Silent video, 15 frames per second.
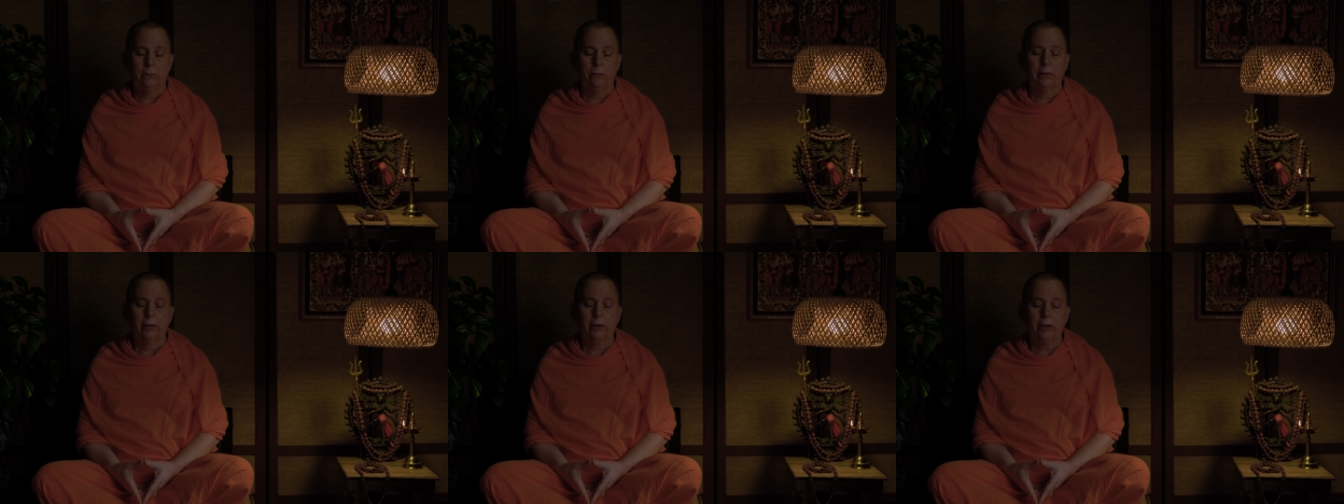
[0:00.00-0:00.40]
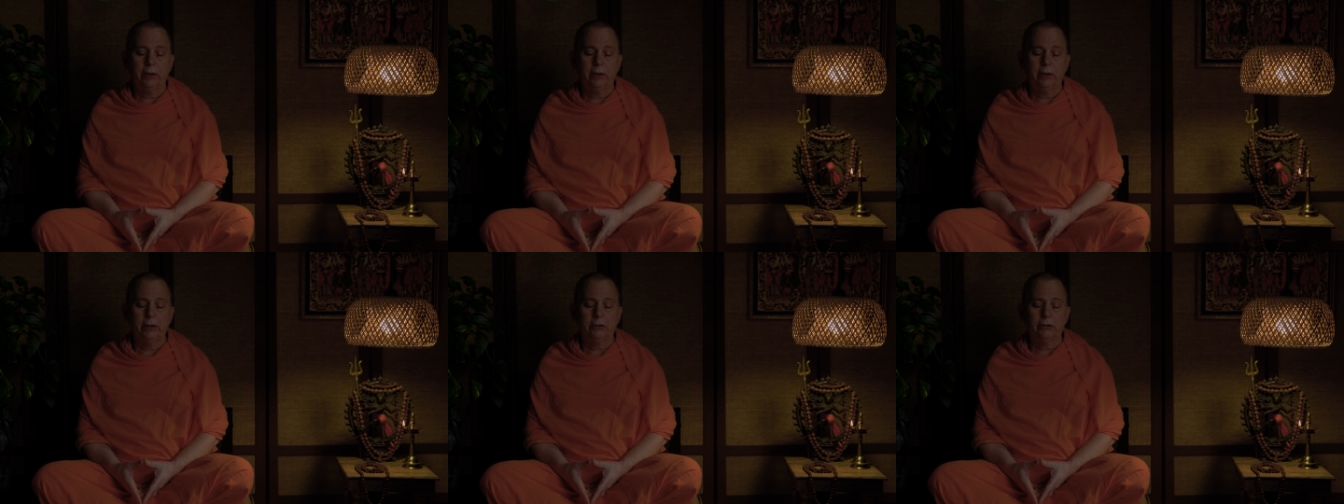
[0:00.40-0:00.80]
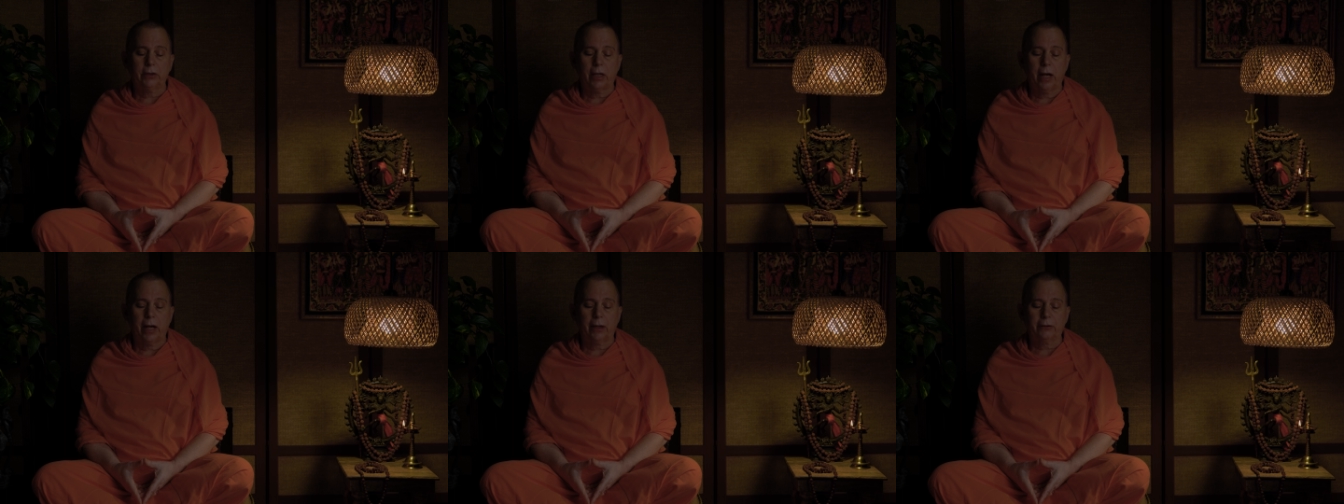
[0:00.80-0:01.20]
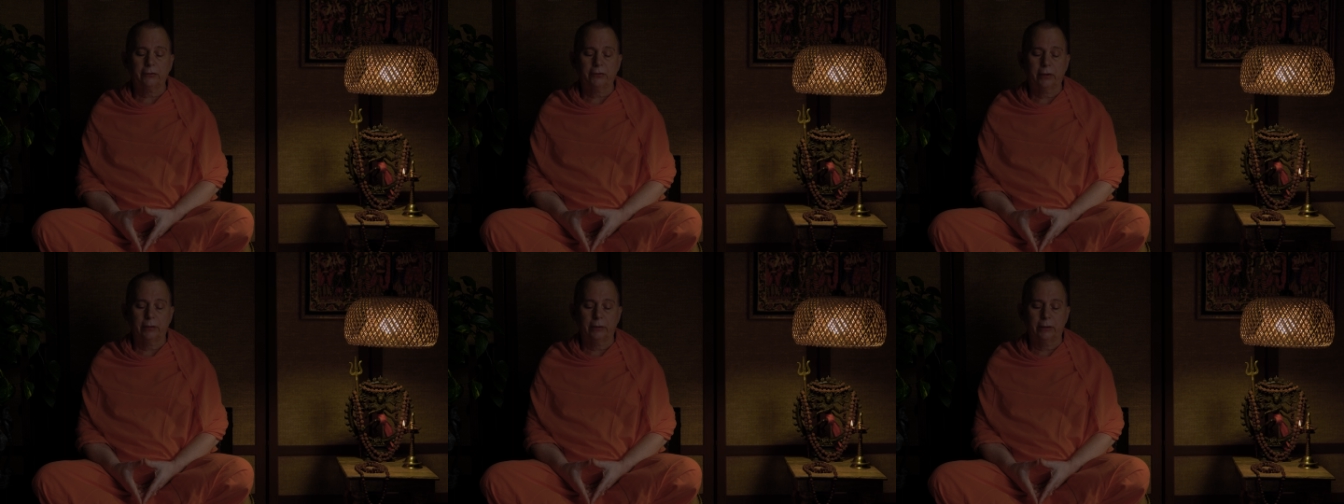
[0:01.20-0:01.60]
With each
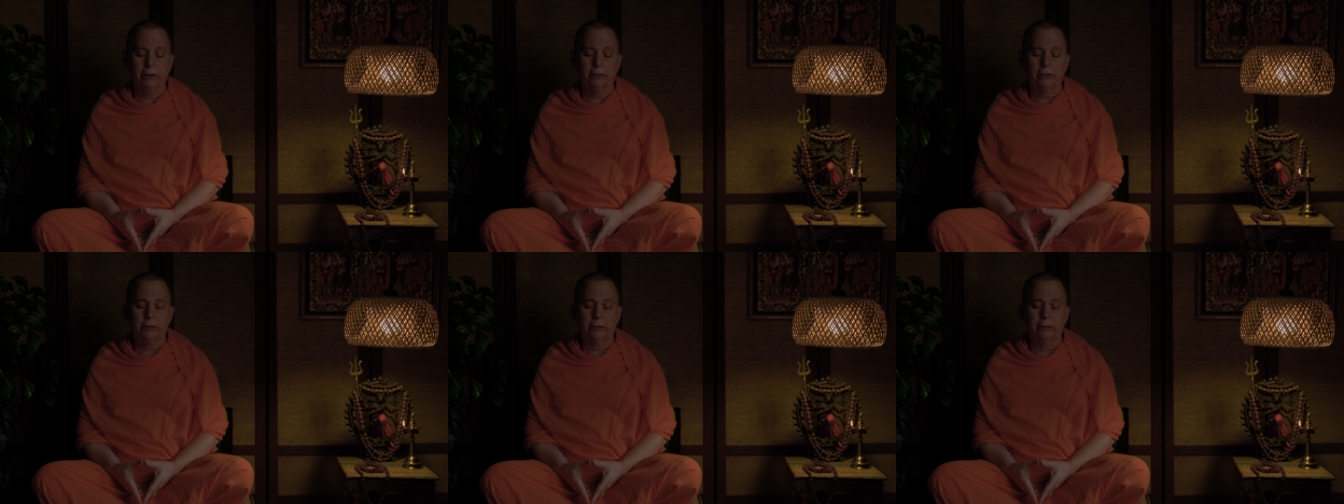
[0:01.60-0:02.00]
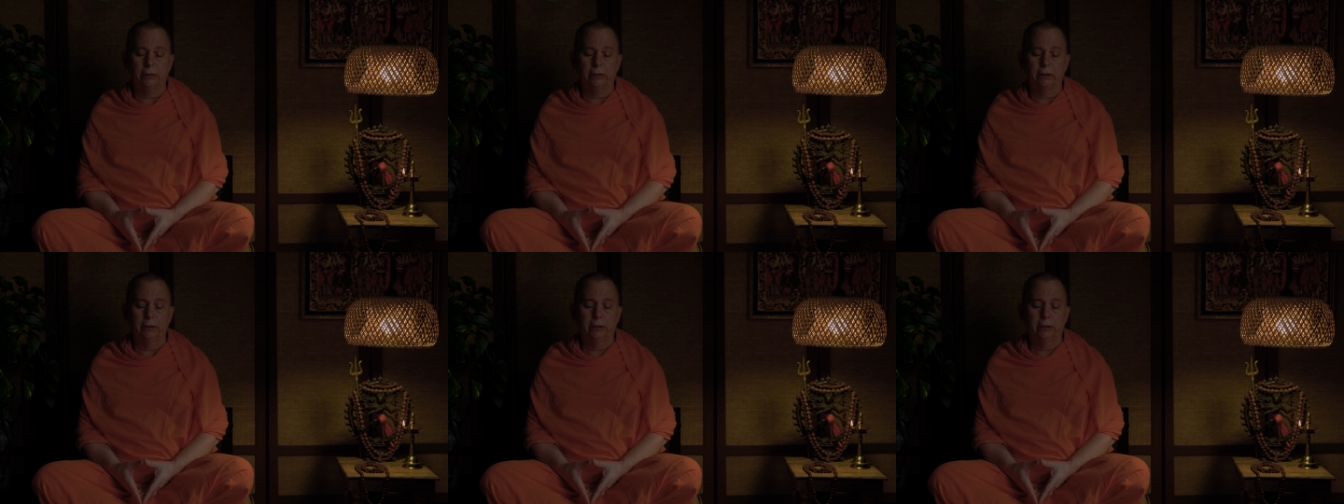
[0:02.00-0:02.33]
exhalation,